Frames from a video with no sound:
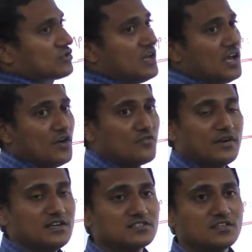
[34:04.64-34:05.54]
No.
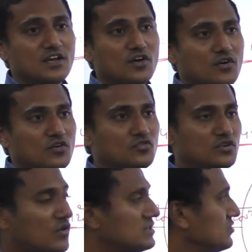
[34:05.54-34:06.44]
Friends, do you
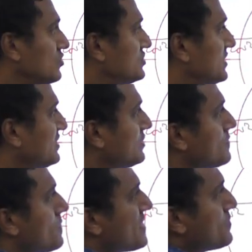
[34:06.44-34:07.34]
know what is an ocean?
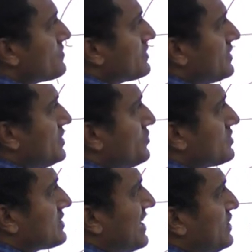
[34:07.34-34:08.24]
If you are
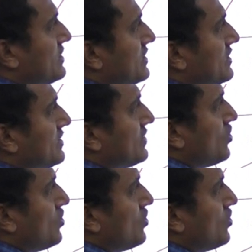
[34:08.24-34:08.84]
standing here,